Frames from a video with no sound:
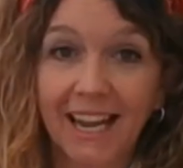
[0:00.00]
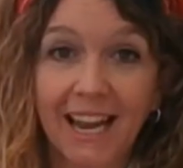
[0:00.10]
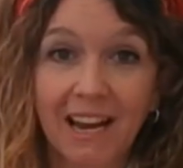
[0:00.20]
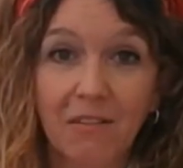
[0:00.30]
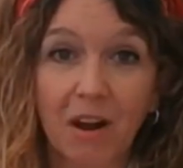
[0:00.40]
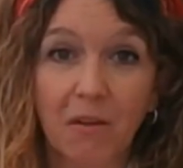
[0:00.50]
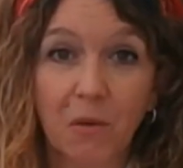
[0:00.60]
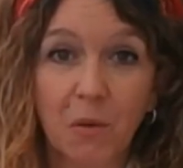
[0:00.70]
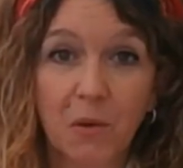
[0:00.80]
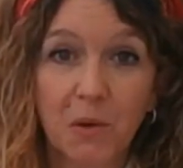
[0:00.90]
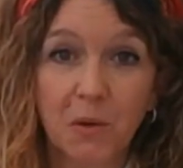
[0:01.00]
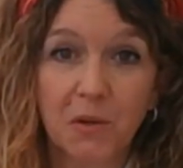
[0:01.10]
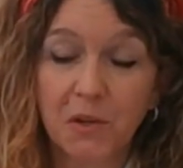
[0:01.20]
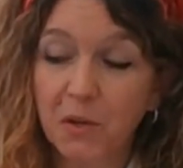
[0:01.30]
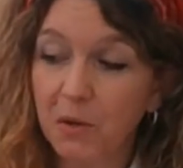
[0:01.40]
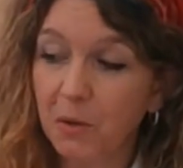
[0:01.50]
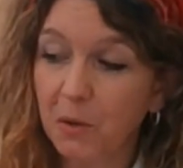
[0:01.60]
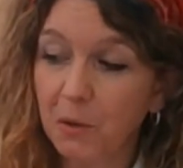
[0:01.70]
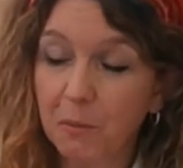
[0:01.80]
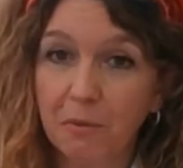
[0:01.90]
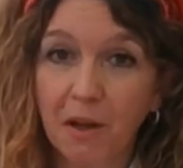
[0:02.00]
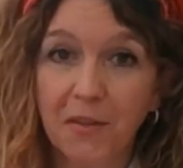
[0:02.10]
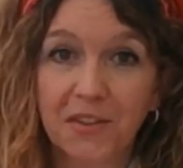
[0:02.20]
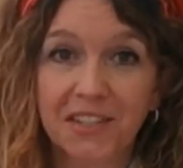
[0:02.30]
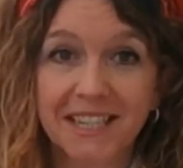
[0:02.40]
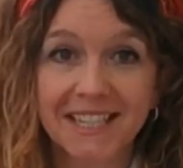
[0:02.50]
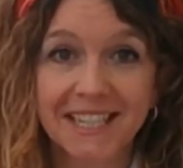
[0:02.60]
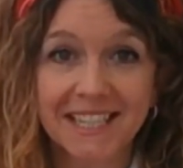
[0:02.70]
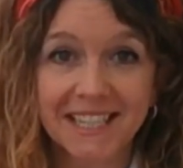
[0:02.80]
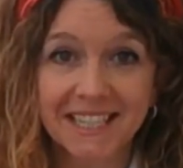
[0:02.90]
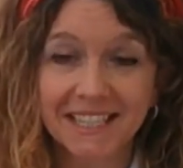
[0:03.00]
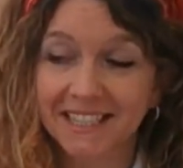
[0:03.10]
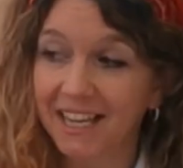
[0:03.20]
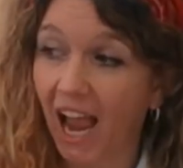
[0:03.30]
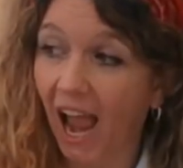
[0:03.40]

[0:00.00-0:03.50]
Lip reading: Here are all your new brothers and sisters.